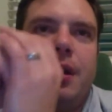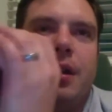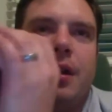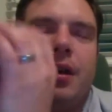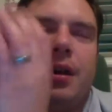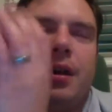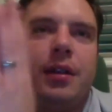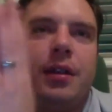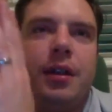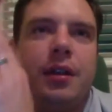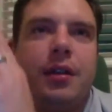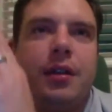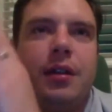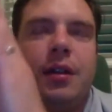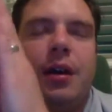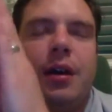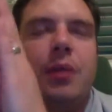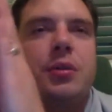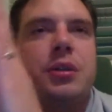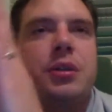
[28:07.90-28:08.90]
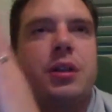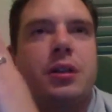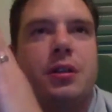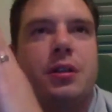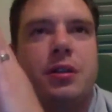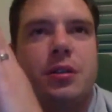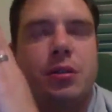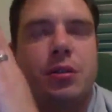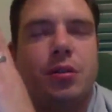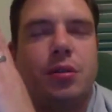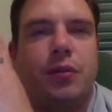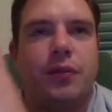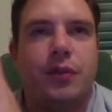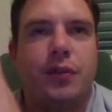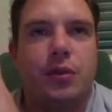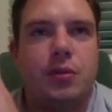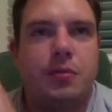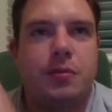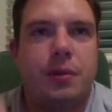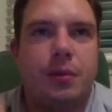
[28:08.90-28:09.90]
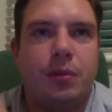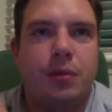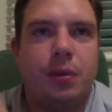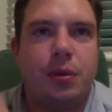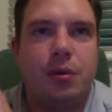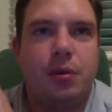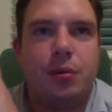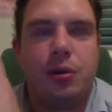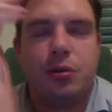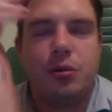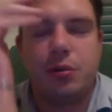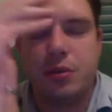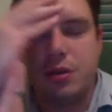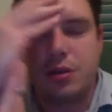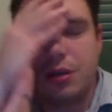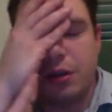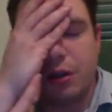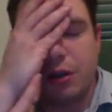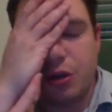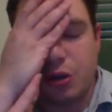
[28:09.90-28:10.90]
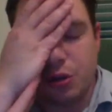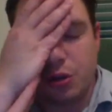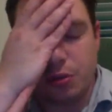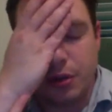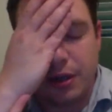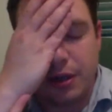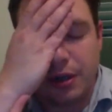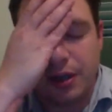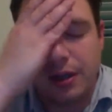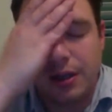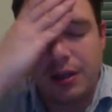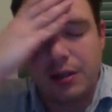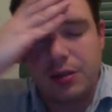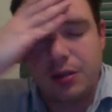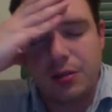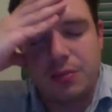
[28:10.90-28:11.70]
I think I always get these two confused, but which one's the larger redheaded dude?